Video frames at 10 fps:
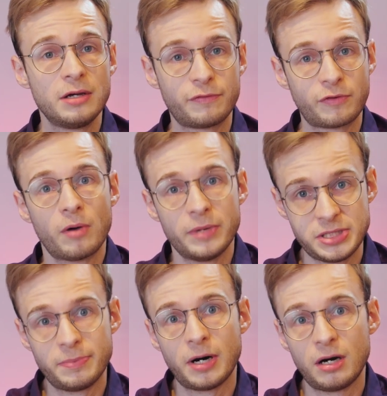from a
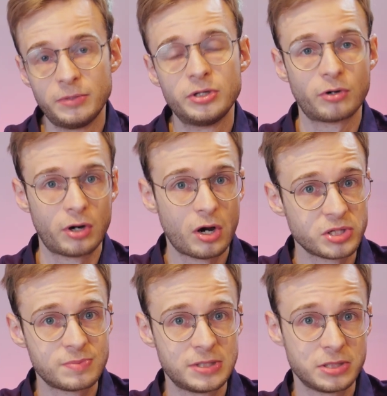department or a
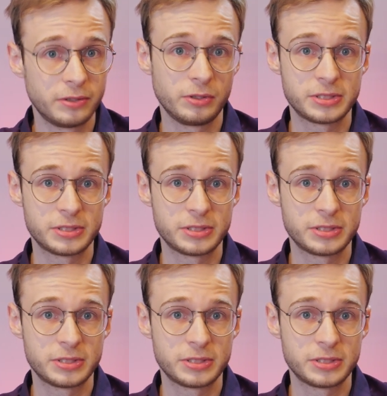hospital